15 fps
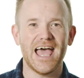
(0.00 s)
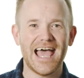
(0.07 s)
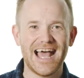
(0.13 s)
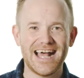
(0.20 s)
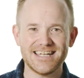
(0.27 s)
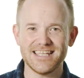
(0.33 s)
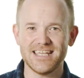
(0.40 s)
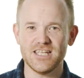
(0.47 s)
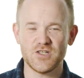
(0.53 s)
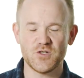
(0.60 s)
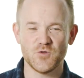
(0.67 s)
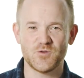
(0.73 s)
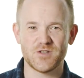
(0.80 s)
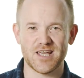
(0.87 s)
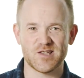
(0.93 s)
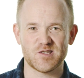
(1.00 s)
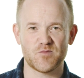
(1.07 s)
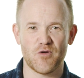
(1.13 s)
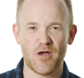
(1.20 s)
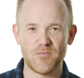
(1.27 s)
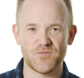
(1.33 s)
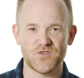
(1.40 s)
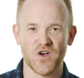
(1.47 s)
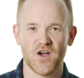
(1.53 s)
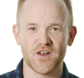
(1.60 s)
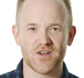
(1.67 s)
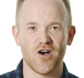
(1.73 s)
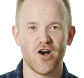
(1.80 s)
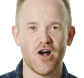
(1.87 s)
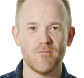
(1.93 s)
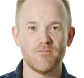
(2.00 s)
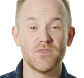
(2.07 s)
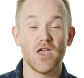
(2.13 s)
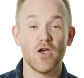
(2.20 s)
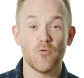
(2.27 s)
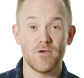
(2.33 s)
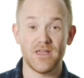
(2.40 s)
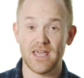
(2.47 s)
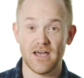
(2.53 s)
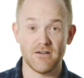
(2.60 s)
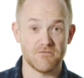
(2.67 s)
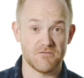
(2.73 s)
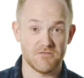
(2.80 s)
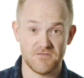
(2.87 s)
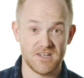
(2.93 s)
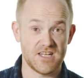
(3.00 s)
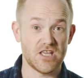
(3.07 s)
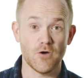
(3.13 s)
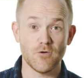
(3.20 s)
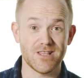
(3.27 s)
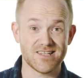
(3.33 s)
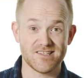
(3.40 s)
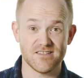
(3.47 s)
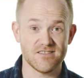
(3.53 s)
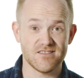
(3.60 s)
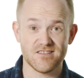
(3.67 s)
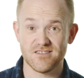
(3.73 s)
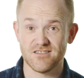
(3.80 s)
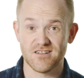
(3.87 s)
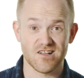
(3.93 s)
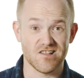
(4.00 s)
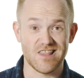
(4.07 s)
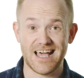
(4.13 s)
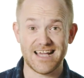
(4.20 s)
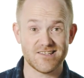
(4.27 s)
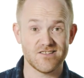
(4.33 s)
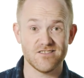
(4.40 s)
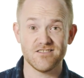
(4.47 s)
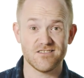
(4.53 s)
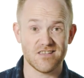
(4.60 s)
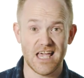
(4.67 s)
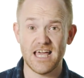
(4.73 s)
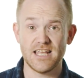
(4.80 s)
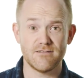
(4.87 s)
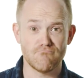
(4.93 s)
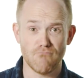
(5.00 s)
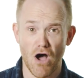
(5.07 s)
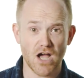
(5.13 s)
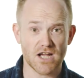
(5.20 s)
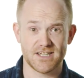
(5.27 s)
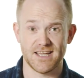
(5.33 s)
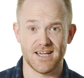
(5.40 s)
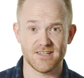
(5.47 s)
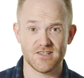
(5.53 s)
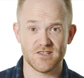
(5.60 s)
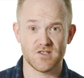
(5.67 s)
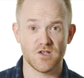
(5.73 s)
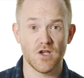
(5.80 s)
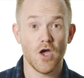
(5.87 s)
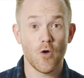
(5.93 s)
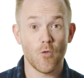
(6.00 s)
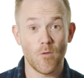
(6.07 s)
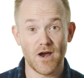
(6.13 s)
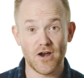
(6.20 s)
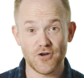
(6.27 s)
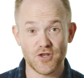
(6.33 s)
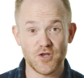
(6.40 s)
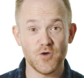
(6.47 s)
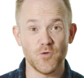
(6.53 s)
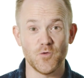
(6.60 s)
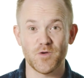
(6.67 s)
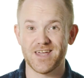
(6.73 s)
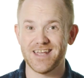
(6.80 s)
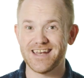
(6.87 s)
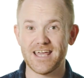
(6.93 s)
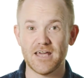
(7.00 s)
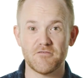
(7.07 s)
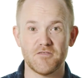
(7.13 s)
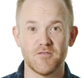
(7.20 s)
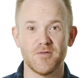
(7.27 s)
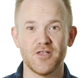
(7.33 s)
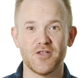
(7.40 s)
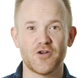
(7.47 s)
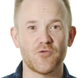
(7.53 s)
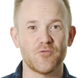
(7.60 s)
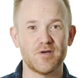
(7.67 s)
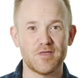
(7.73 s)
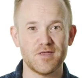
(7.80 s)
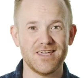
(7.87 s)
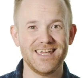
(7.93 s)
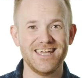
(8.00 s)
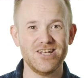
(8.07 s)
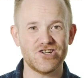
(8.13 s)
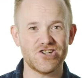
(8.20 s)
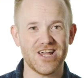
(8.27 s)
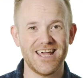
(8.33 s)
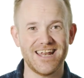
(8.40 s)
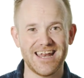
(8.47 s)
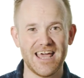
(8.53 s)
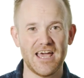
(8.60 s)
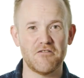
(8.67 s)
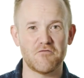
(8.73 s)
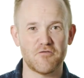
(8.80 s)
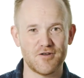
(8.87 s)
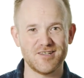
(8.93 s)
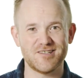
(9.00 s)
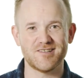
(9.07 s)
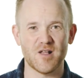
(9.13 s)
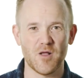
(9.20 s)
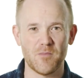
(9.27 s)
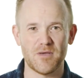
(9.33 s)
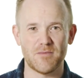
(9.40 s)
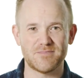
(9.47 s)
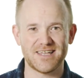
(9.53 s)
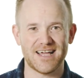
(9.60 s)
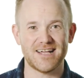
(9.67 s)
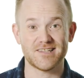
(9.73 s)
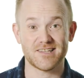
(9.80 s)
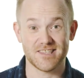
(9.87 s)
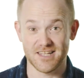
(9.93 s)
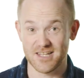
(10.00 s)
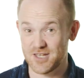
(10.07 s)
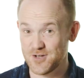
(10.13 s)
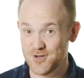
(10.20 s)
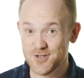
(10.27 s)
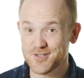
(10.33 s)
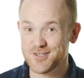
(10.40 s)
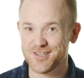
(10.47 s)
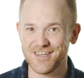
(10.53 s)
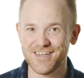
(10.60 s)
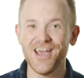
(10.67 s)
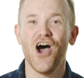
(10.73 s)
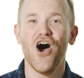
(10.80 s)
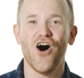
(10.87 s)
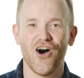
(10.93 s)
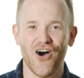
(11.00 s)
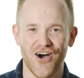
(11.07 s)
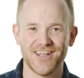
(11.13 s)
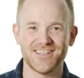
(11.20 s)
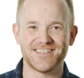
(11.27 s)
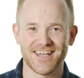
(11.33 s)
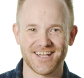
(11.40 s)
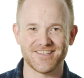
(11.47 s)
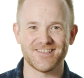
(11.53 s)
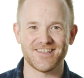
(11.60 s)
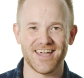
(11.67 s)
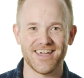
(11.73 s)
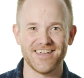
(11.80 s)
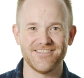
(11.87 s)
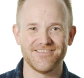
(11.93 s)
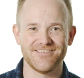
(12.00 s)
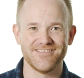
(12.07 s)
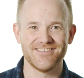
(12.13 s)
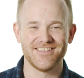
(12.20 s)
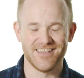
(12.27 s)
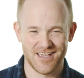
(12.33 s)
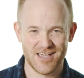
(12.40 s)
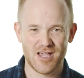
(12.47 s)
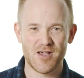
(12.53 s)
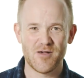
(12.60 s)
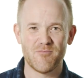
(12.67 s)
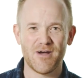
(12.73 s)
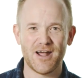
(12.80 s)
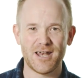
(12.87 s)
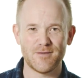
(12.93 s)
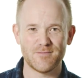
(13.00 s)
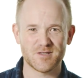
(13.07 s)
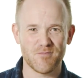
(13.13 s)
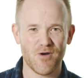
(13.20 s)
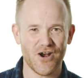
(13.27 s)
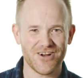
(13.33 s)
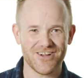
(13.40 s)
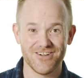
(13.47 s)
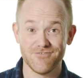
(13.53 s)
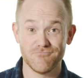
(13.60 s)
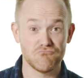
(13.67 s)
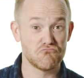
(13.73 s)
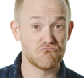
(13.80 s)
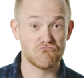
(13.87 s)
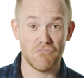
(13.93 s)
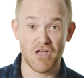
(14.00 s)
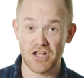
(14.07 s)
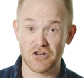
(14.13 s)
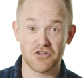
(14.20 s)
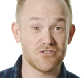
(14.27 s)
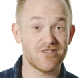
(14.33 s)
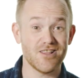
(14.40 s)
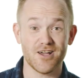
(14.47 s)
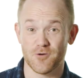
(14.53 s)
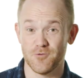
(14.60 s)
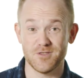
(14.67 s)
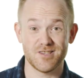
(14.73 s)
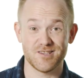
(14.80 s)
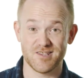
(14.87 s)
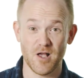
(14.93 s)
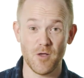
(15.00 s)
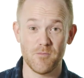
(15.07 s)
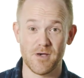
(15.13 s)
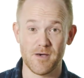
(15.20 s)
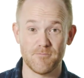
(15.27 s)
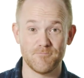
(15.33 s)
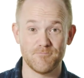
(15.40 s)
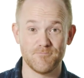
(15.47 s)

At e2testprep.com, we have video lessons, classes, and mock tests where you can get familiar with each and every CELPIP task that you'll see on test day. My name is Mark, and good luck with the CELPIP.